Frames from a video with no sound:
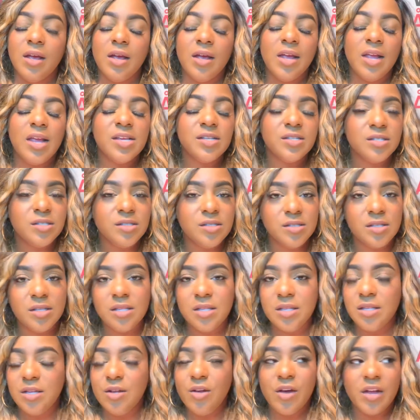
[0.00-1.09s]
is
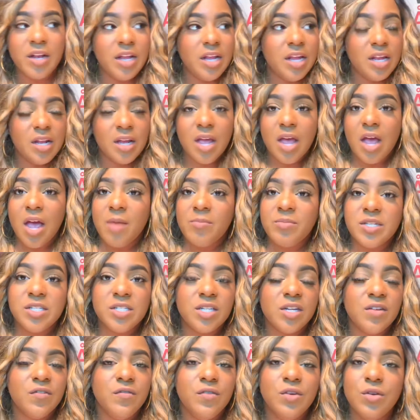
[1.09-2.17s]
going to get
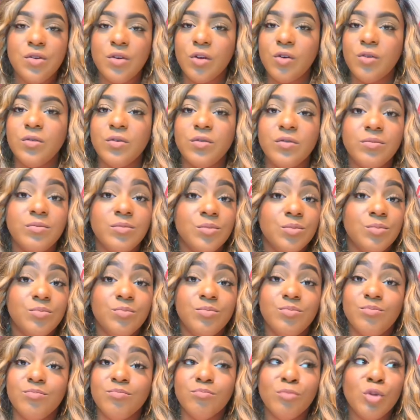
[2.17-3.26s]
accomplished if you don't
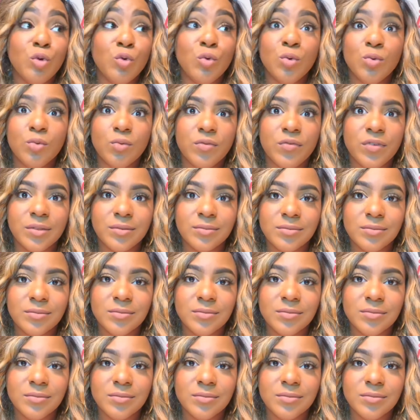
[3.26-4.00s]
move.